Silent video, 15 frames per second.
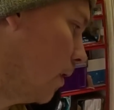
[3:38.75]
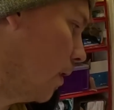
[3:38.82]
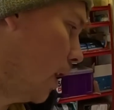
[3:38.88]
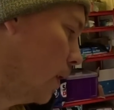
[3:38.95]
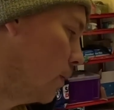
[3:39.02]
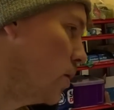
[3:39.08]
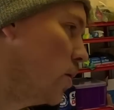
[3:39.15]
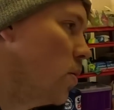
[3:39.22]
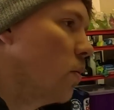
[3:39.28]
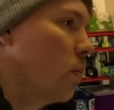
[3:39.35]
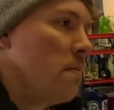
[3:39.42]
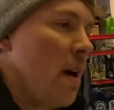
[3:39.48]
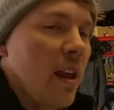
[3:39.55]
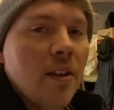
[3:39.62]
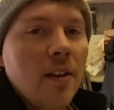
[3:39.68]
a new
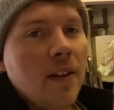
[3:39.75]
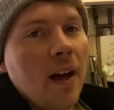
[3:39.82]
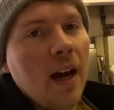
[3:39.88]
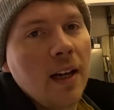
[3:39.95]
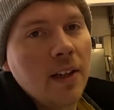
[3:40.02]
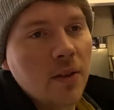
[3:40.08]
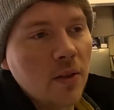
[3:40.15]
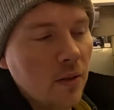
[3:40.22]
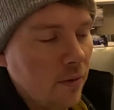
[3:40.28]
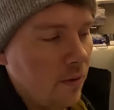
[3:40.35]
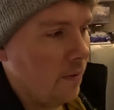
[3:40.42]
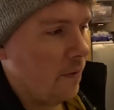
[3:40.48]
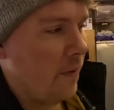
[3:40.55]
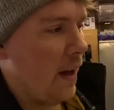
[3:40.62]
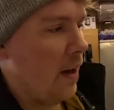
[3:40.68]
method that I sort of
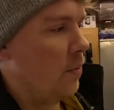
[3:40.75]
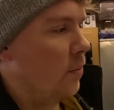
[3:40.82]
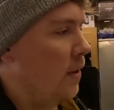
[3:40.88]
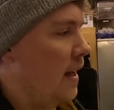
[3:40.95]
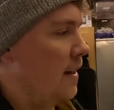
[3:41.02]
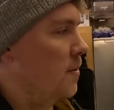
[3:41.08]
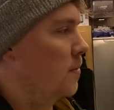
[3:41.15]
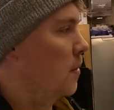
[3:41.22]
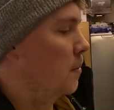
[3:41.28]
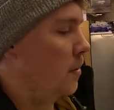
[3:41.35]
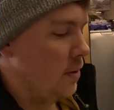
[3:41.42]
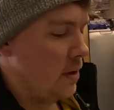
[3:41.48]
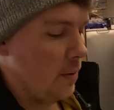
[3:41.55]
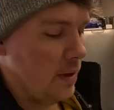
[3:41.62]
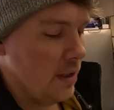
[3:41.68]
found with Adam when we
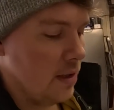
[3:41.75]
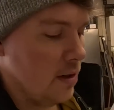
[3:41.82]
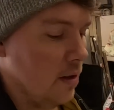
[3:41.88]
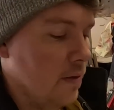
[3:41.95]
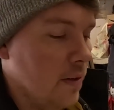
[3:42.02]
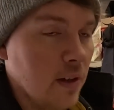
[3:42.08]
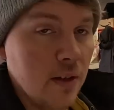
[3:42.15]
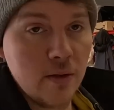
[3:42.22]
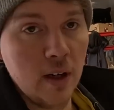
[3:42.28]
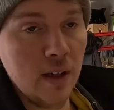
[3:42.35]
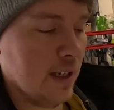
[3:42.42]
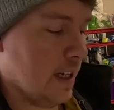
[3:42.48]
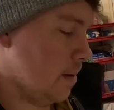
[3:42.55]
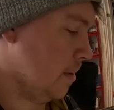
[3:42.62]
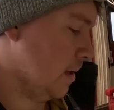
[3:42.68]
were doing stuff, so it's Adam